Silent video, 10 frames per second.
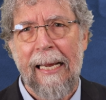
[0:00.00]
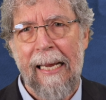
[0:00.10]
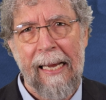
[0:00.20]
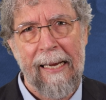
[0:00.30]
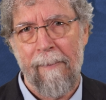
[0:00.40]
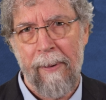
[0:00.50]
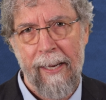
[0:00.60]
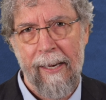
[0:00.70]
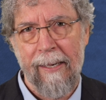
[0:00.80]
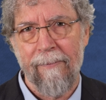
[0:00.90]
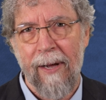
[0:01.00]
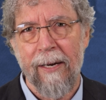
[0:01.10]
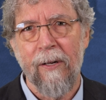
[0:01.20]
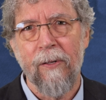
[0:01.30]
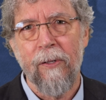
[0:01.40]
can't get paid if I
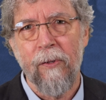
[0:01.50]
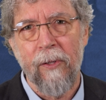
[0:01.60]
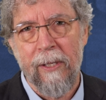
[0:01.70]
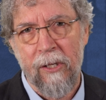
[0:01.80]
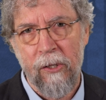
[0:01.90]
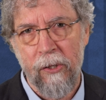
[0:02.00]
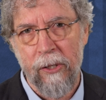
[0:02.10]
don't do this to